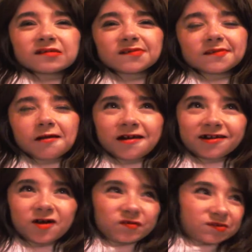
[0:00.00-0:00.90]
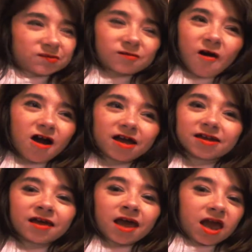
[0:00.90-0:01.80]
Saren goes
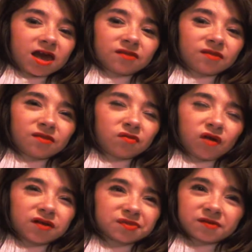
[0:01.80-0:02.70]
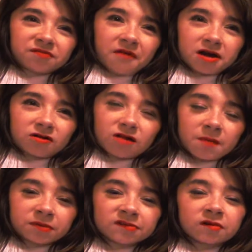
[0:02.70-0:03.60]
Tron in like the final
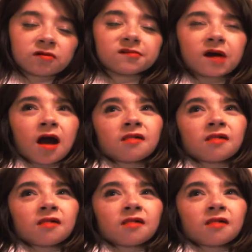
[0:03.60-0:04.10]
episodes.